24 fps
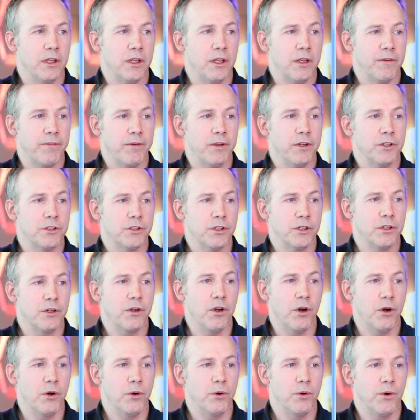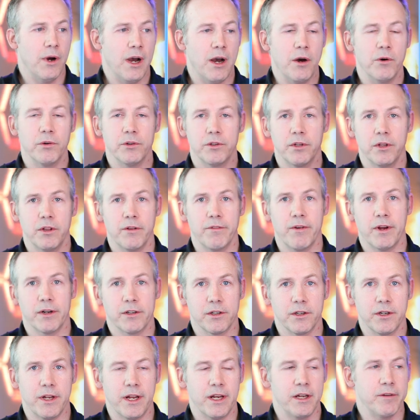if it should go out to the
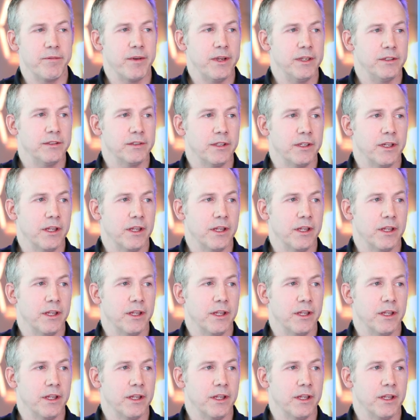vector database to